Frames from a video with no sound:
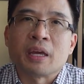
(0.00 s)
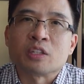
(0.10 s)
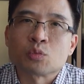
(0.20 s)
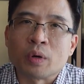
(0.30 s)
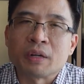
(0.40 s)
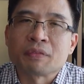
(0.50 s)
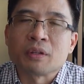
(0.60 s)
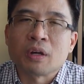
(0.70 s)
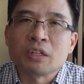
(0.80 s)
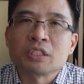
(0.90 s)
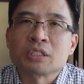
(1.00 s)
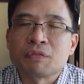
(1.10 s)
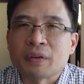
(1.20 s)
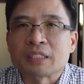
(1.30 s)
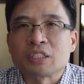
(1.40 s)
It's one of the largest and
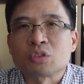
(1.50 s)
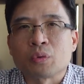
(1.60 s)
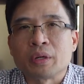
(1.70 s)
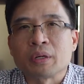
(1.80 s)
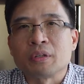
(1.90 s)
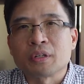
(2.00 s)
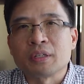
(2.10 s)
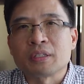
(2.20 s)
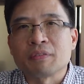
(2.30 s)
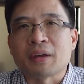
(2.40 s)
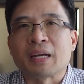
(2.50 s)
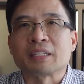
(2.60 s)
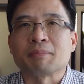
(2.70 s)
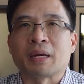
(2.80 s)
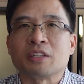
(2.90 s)
fastest growing alternative
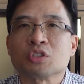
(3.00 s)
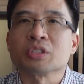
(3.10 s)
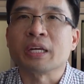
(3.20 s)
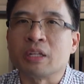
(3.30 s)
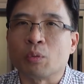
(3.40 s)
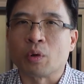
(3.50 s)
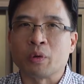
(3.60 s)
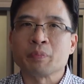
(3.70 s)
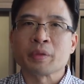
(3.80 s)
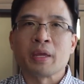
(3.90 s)
asset managers in the world.